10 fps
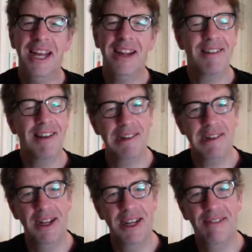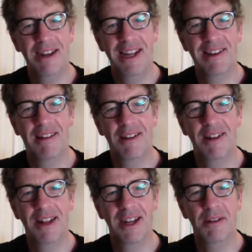because it's slightly related to a
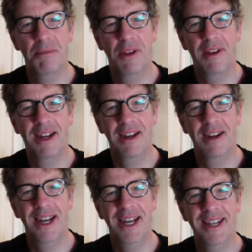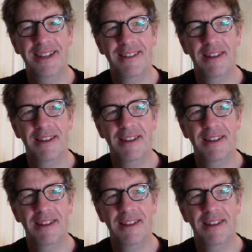thing I'm doing, and